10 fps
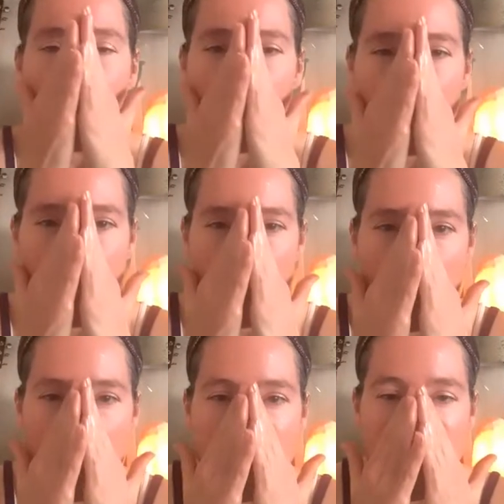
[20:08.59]
And
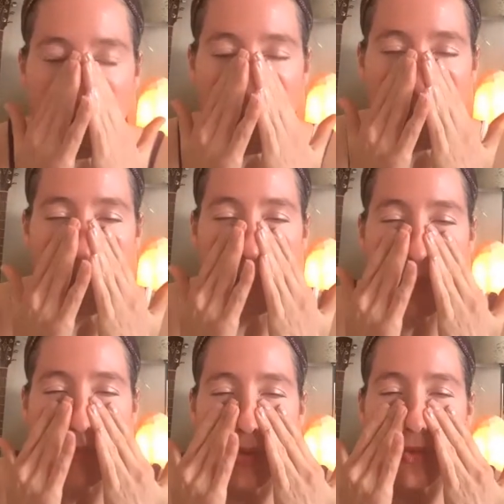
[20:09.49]
sweep slowly,
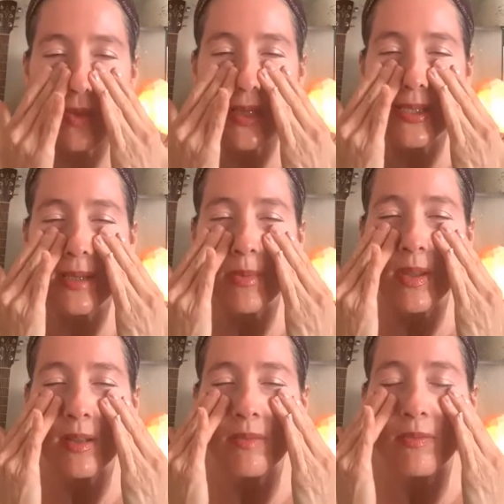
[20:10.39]
moving some of
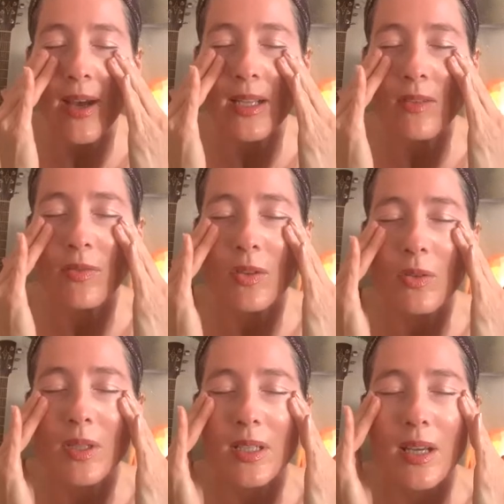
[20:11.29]
the lymphatic fluid